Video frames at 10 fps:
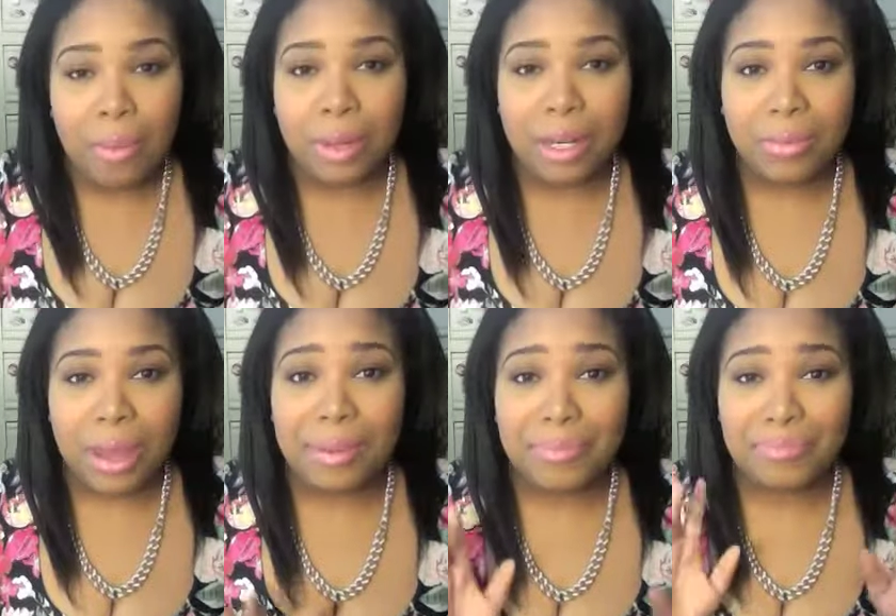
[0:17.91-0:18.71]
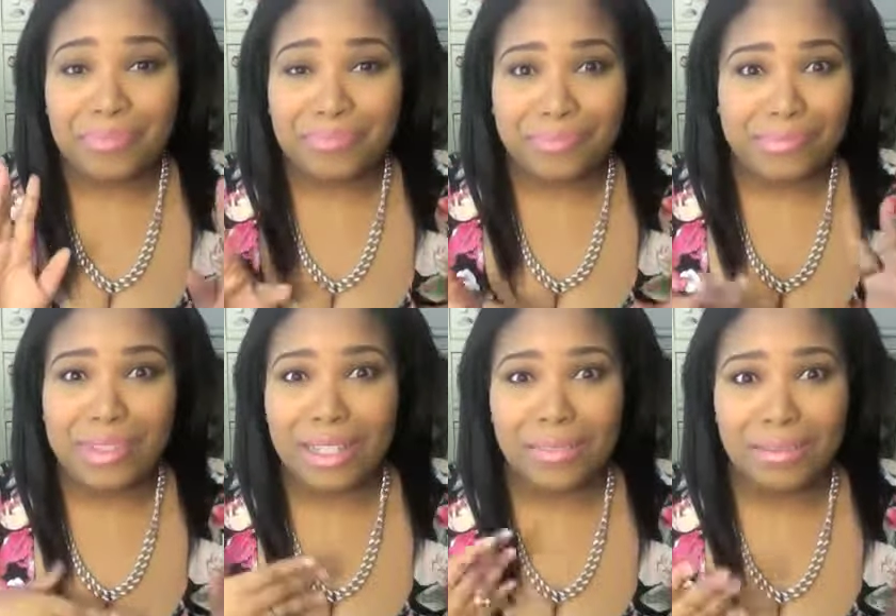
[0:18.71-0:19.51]
But anyway,
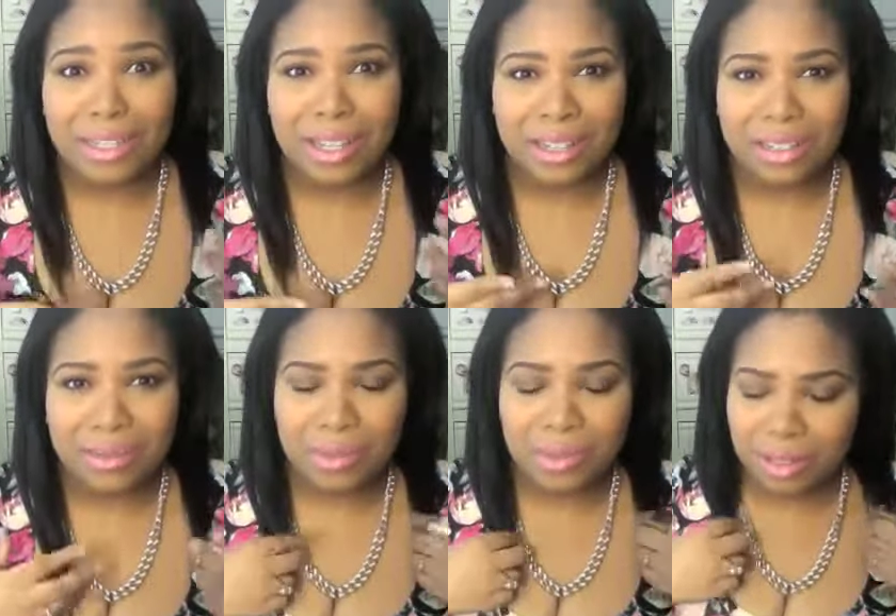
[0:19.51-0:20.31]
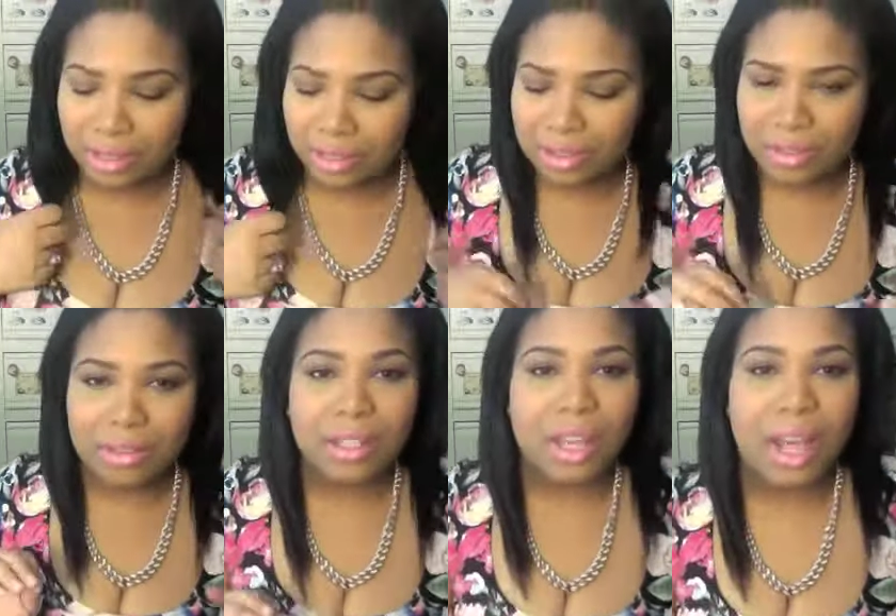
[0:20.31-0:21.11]
that's beside the point.
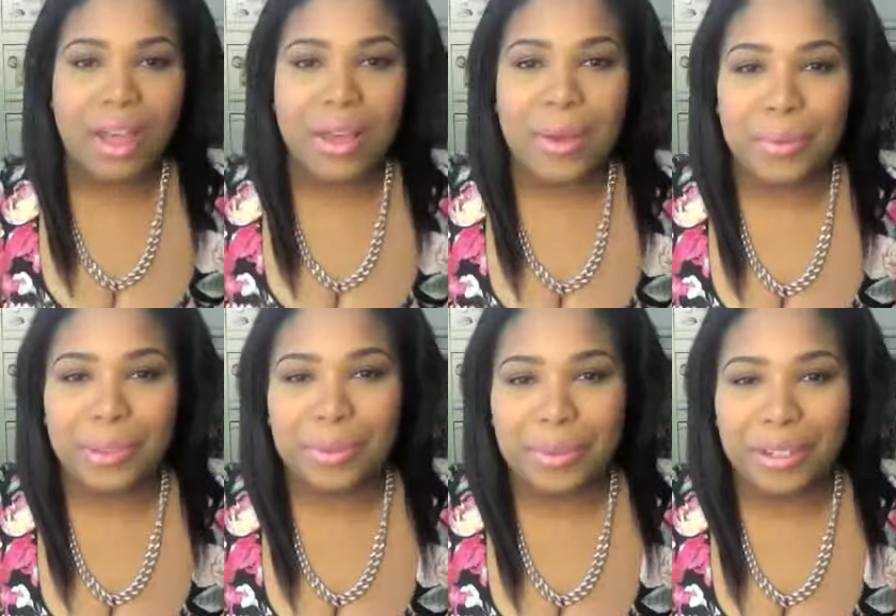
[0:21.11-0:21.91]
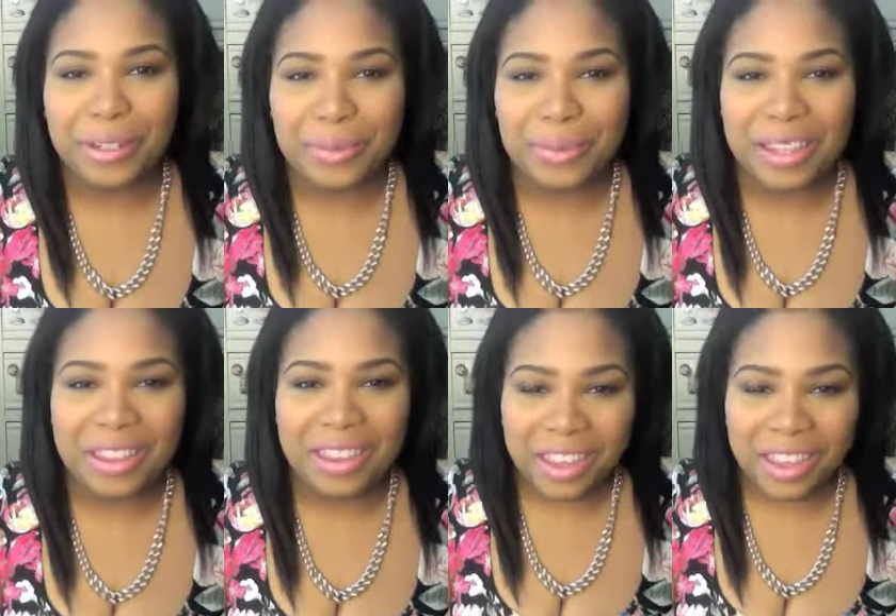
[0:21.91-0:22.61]
I'm here with